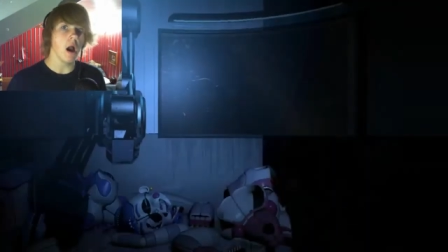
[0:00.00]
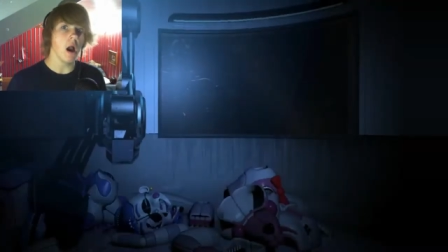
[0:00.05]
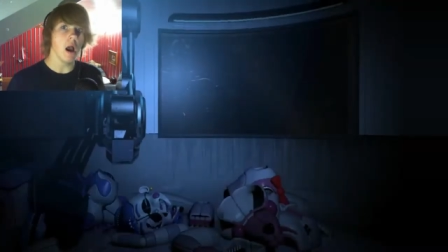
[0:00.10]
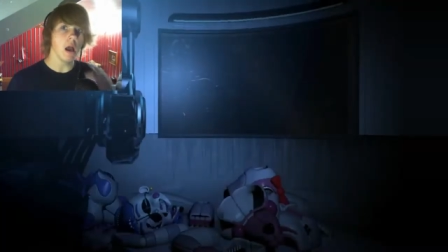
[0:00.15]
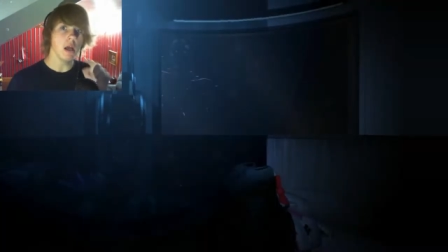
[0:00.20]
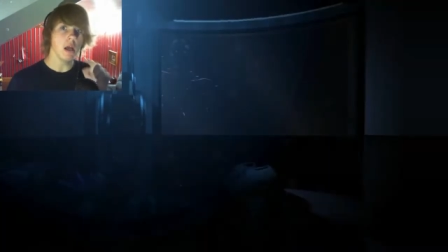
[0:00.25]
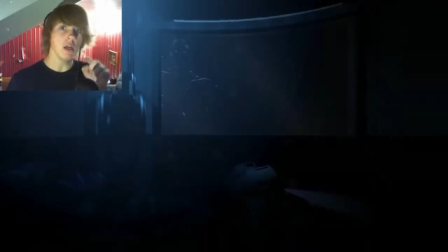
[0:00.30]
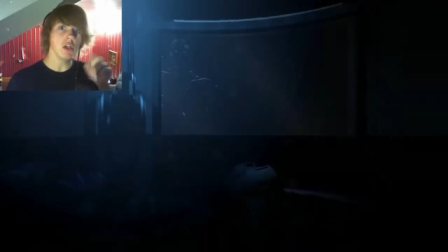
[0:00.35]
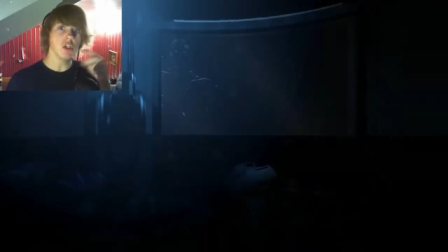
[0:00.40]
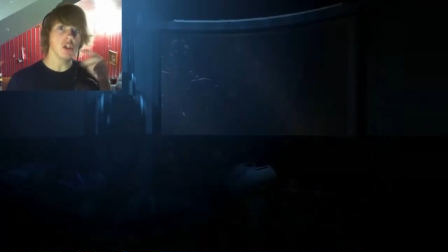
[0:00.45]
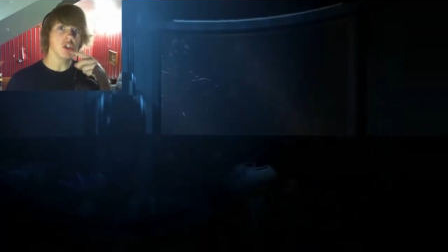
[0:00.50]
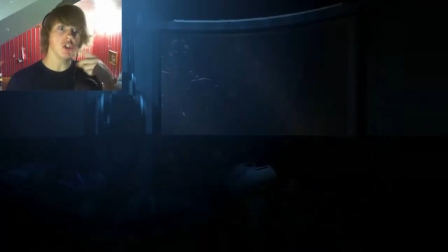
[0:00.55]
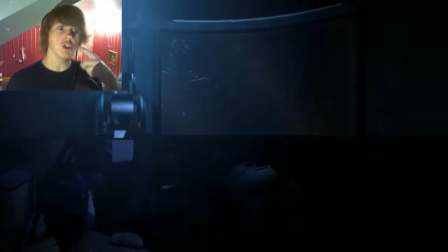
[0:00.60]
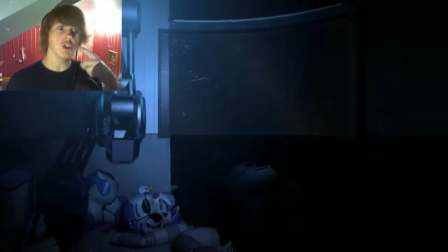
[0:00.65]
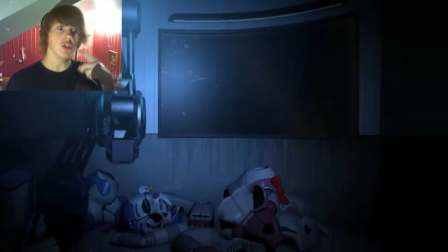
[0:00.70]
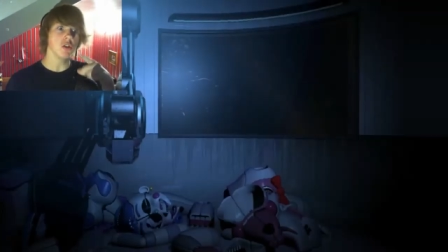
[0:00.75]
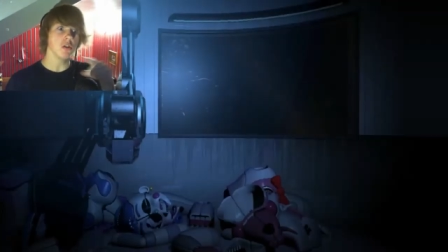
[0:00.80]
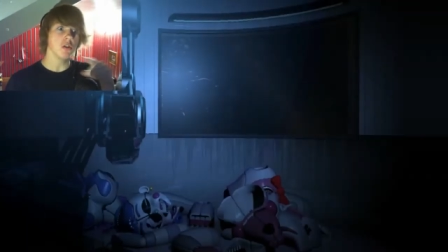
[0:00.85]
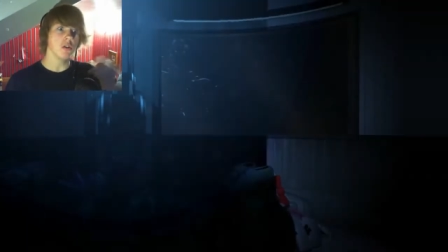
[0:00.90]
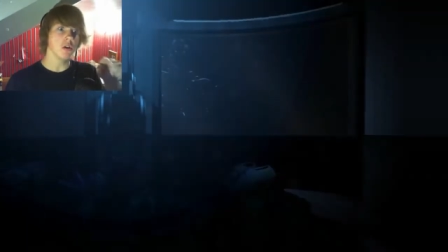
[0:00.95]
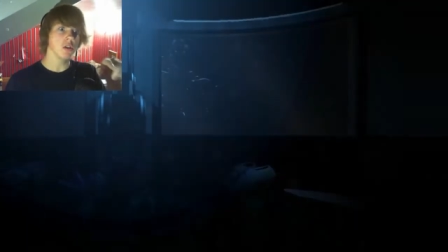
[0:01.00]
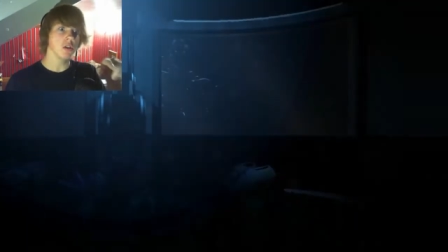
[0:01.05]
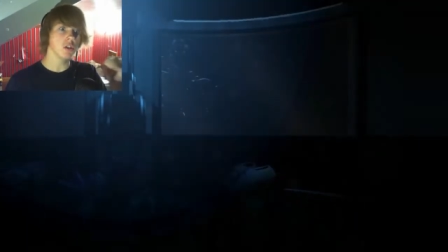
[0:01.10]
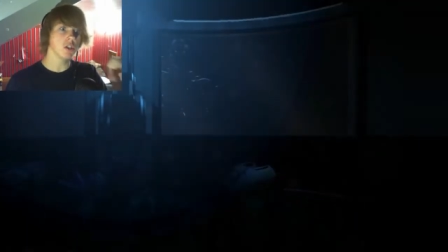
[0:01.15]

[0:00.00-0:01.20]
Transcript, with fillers: There is nowhere to go